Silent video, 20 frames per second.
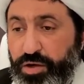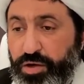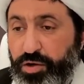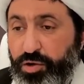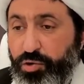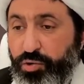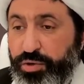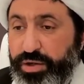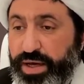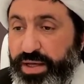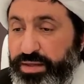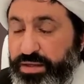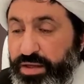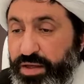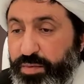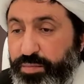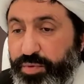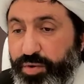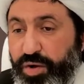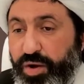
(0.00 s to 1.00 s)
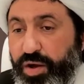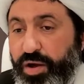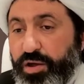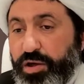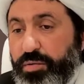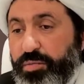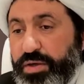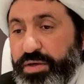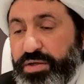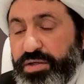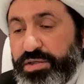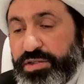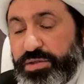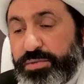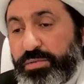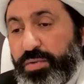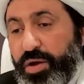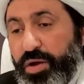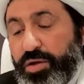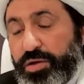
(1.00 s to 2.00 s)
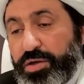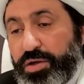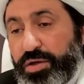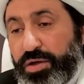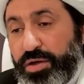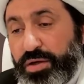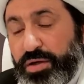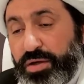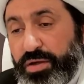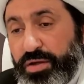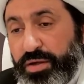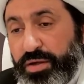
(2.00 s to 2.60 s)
Look at Ibrahim and Ismail.